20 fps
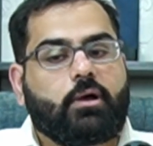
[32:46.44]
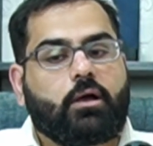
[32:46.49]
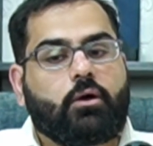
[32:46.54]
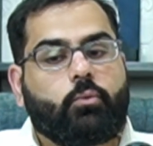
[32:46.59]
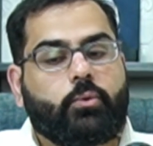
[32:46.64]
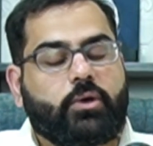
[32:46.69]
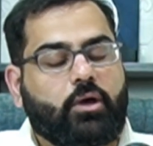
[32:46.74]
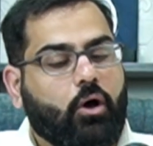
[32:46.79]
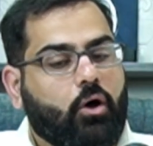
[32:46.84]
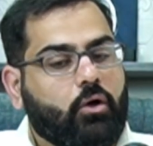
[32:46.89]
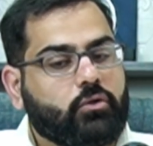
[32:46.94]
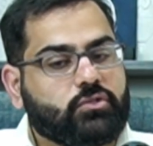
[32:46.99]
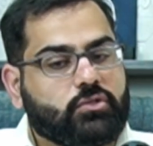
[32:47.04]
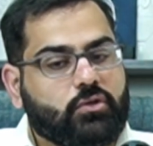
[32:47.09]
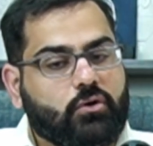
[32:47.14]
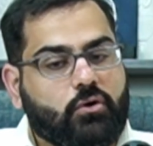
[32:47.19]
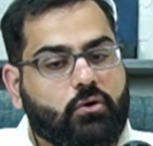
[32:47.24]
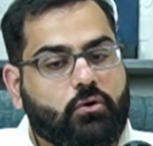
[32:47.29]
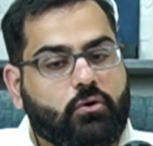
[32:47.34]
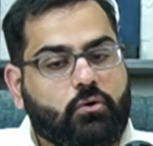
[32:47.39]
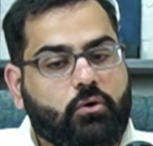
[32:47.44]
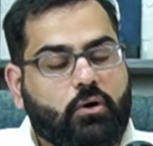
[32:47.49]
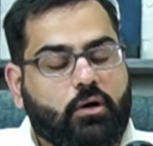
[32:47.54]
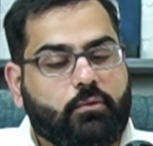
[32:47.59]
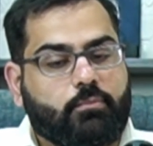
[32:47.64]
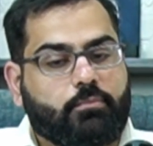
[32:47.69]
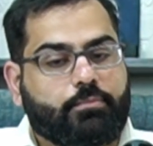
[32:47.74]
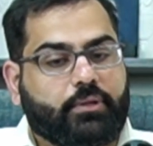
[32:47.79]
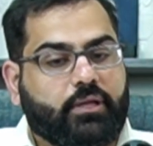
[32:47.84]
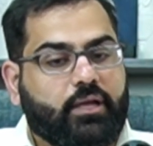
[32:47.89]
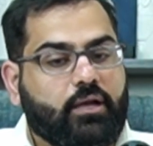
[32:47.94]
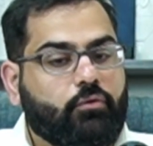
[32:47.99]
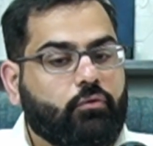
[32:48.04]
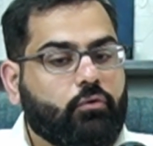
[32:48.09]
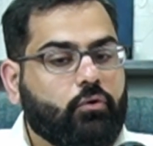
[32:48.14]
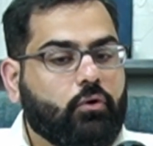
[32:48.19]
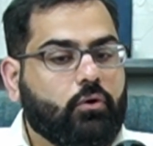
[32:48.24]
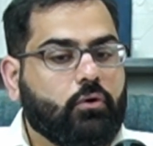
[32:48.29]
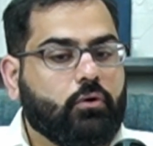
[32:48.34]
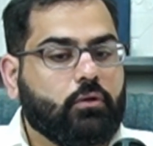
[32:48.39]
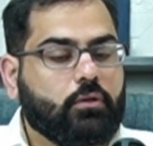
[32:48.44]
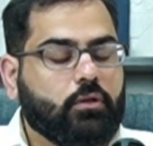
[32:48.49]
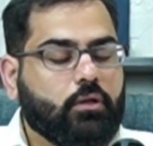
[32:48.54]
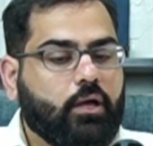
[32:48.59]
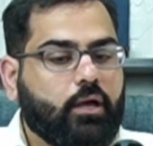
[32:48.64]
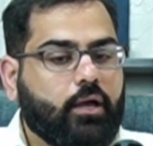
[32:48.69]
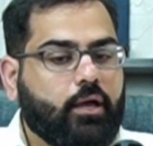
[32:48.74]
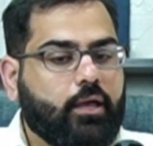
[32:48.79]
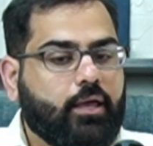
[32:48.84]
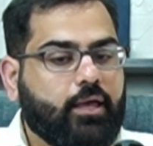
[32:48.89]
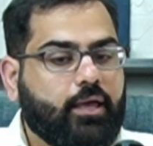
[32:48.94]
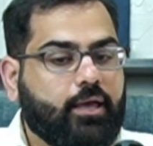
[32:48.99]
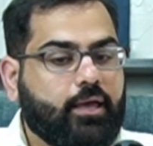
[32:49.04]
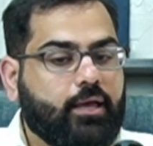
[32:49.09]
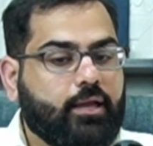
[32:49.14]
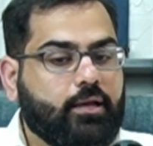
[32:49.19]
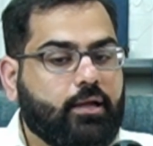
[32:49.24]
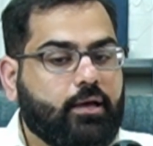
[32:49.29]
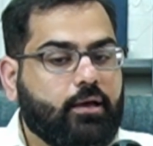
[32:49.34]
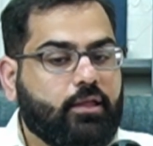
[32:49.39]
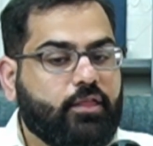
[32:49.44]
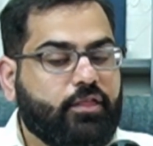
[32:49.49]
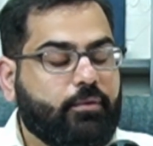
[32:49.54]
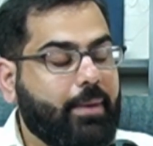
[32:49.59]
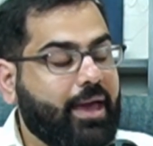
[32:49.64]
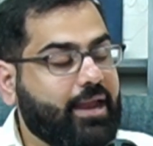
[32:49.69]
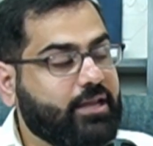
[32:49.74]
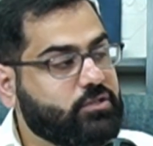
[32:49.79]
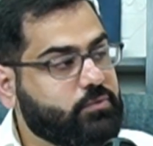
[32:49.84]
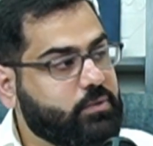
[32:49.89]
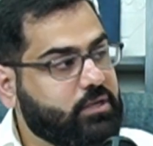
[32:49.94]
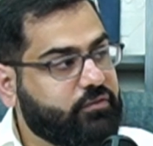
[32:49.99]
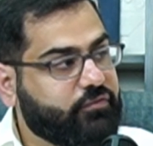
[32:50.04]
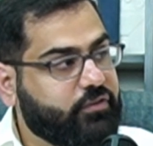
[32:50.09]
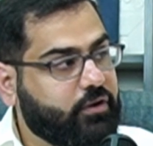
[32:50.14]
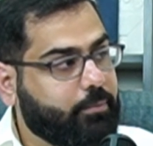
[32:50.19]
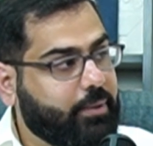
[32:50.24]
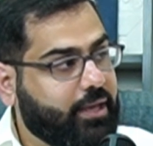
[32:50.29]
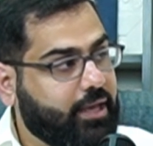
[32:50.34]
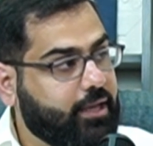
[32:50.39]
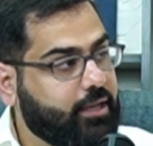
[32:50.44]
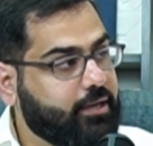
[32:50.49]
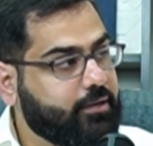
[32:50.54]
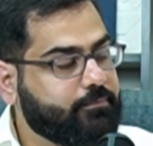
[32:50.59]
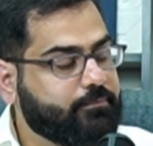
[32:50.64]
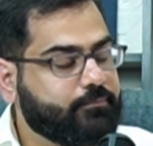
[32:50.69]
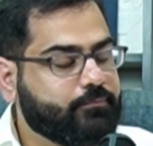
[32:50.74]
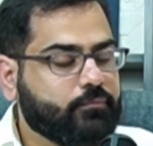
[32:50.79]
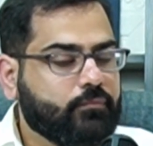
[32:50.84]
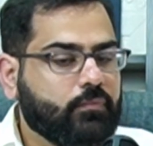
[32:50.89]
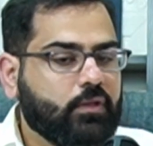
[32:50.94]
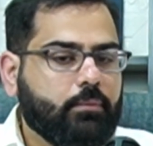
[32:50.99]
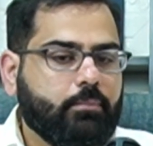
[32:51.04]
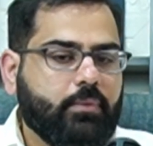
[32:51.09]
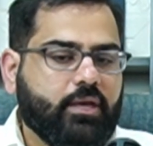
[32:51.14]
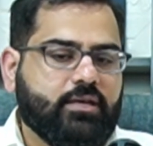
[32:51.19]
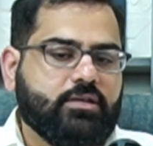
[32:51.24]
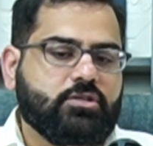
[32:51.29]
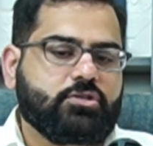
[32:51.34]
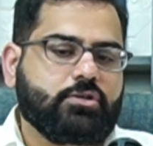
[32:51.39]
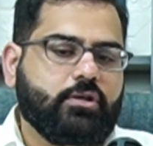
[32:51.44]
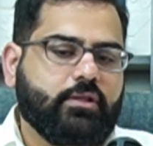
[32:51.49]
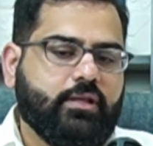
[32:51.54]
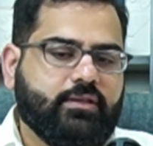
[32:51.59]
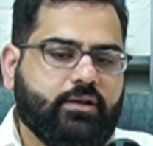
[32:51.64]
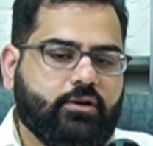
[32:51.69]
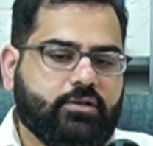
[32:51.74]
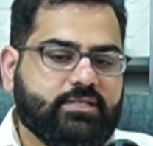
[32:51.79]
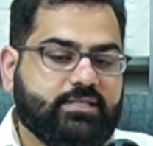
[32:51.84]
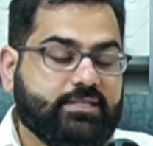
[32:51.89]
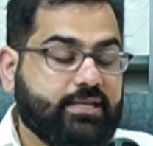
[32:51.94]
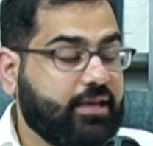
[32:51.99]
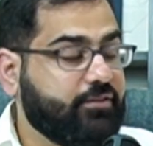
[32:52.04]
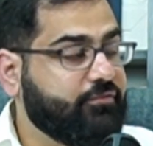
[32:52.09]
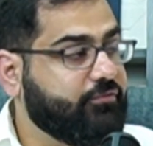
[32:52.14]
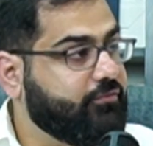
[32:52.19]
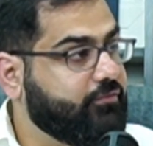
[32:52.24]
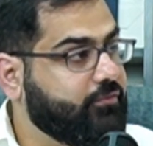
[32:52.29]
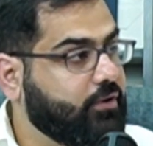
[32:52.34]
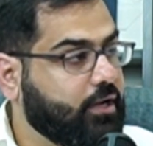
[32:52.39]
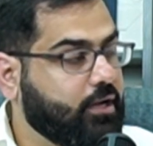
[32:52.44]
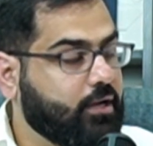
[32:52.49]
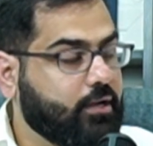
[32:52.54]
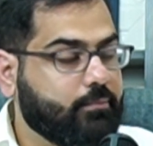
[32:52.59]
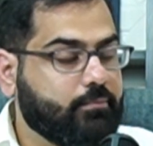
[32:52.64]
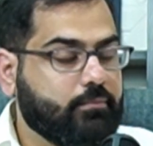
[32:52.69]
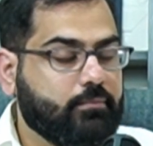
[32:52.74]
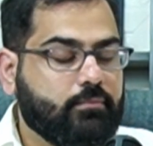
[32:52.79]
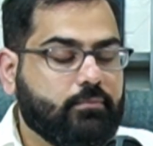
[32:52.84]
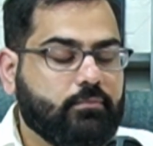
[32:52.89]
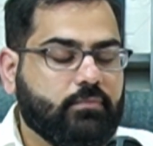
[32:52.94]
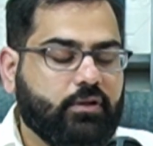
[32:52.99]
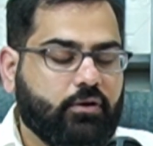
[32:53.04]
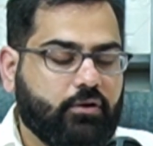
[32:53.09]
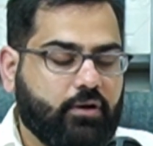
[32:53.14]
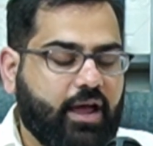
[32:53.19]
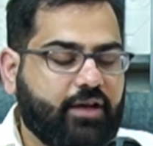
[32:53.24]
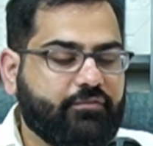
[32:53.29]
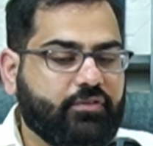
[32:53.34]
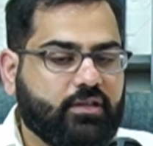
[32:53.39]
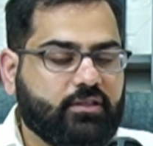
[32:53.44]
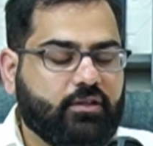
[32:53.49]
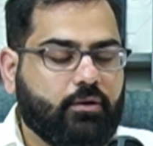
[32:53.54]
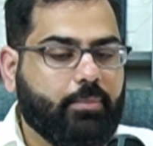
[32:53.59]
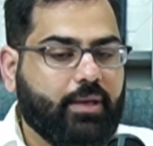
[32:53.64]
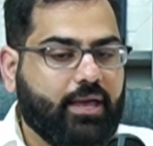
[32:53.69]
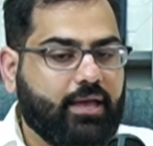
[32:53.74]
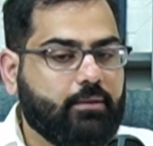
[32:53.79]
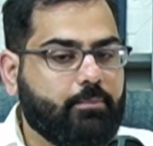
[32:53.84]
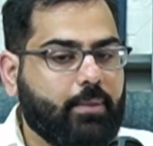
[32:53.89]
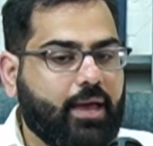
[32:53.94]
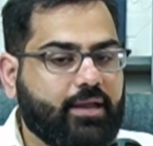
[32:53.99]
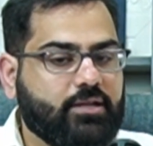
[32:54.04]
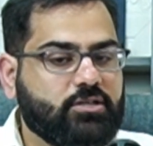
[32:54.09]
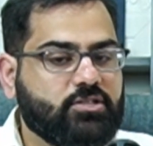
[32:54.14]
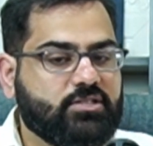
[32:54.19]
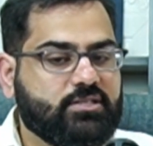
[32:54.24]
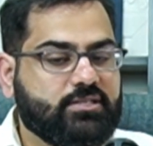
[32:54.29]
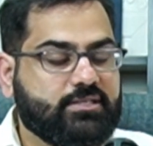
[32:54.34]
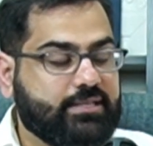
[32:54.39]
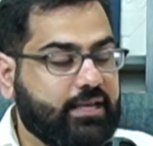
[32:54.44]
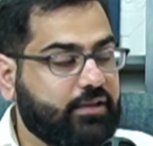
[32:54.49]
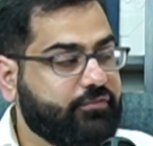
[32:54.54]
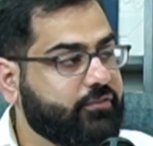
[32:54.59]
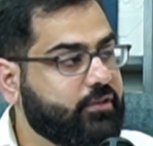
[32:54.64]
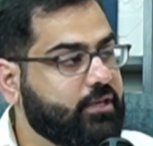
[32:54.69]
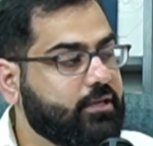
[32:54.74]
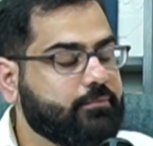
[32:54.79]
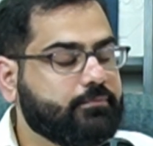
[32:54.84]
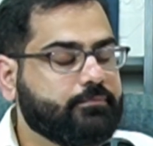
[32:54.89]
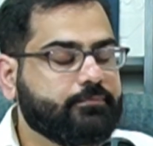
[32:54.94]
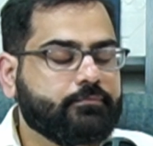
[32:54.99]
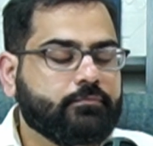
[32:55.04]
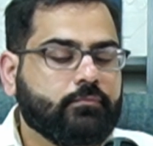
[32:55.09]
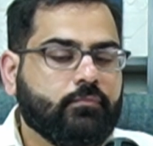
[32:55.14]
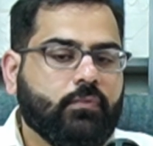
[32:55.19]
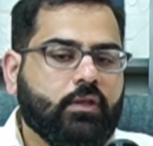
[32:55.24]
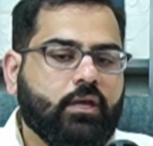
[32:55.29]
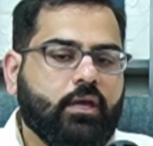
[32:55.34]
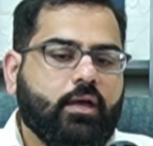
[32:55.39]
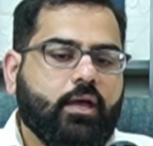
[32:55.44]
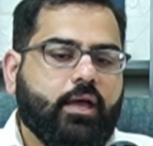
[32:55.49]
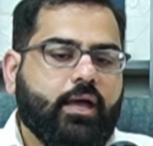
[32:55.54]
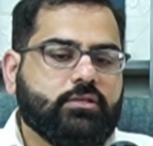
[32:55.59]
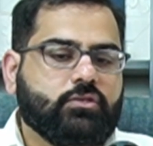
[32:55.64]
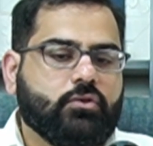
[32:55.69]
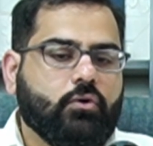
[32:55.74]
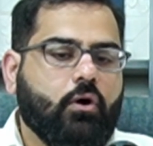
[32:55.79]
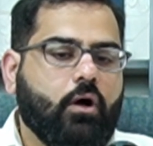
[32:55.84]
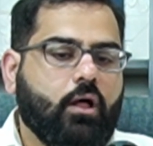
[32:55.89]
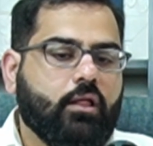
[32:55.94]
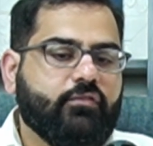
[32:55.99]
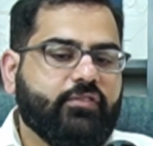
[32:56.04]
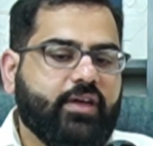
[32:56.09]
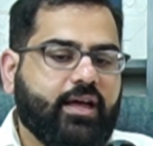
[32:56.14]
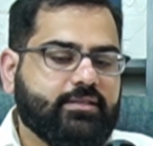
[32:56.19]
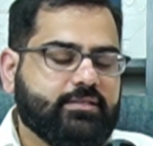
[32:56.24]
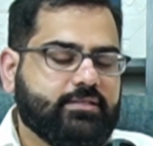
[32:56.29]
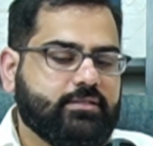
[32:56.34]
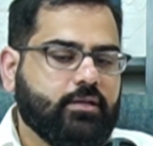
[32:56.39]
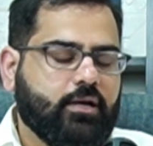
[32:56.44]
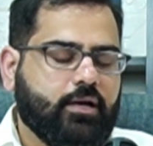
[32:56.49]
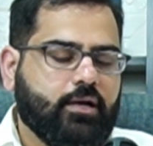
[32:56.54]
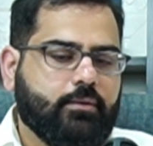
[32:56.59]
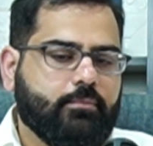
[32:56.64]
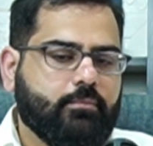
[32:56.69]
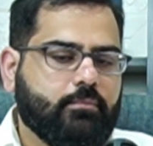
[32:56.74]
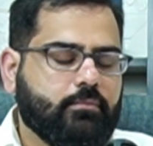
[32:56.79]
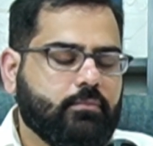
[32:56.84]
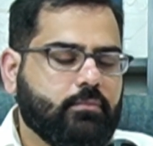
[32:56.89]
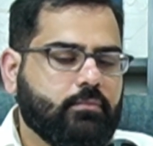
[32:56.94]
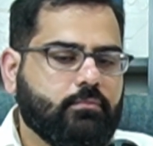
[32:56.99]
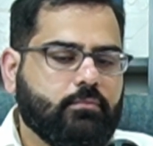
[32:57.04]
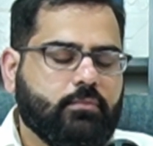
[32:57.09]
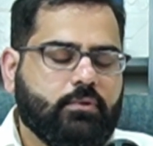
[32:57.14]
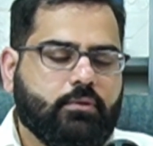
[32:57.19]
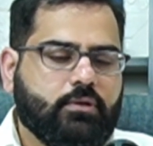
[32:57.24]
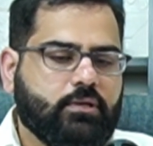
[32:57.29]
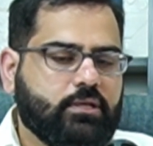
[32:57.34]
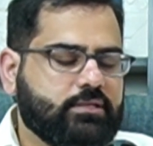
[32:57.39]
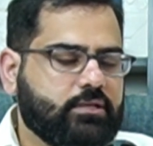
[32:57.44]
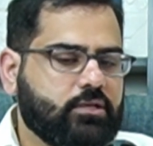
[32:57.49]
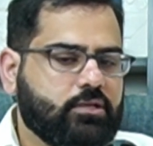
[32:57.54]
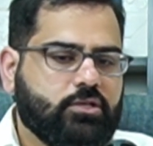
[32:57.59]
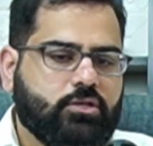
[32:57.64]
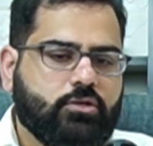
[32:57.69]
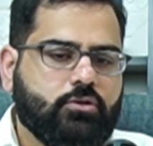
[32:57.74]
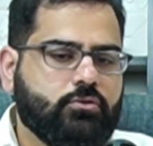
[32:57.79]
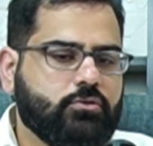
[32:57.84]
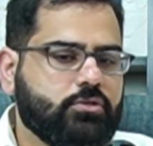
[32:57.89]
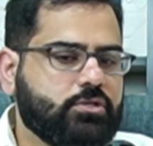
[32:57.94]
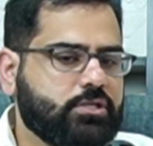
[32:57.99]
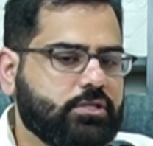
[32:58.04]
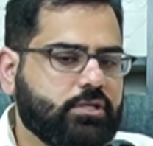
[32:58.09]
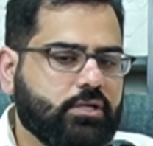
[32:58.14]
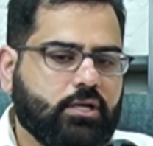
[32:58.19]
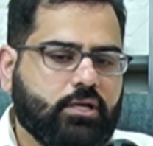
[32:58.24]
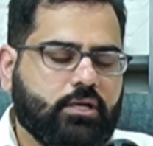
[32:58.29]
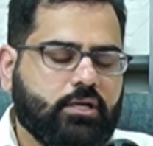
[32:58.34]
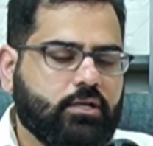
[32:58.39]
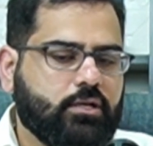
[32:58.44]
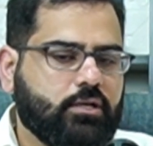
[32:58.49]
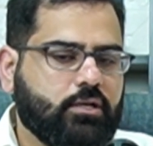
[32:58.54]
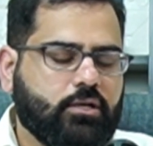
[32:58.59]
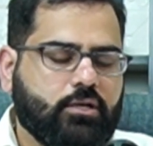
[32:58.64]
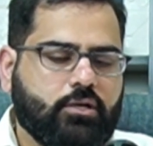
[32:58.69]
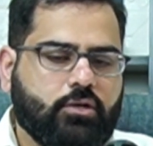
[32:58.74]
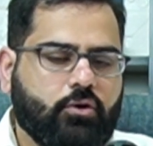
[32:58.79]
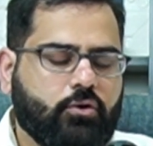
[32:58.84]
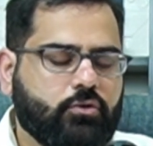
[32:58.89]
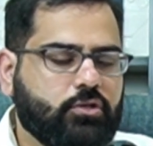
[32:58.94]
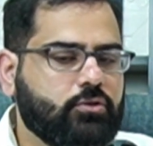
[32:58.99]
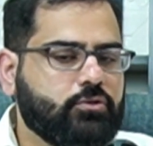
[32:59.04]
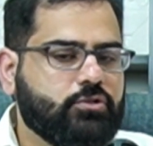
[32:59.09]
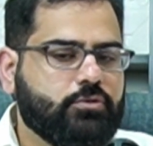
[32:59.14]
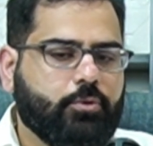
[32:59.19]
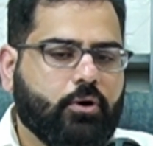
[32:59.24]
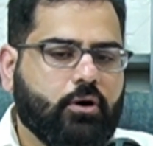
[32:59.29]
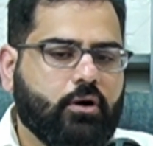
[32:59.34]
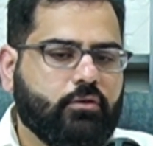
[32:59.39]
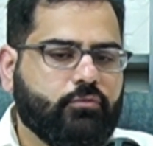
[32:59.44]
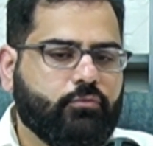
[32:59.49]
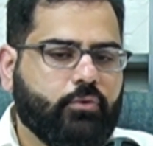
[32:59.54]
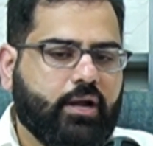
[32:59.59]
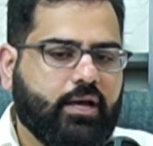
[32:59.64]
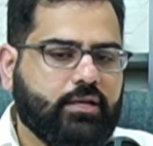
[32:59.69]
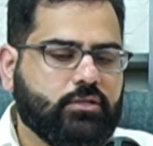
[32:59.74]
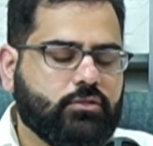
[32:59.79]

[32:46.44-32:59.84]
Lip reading: We also play a role in the management of their pain, making sure that they're safe, they're having their pain managed safely. And so all of that is a huge part of what I